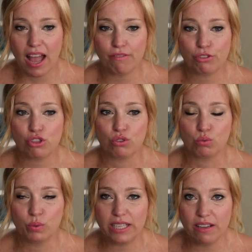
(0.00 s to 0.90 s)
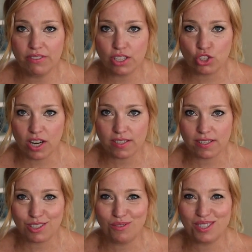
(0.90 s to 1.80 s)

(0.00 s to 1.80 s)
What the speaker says: I have 3 of these dresses.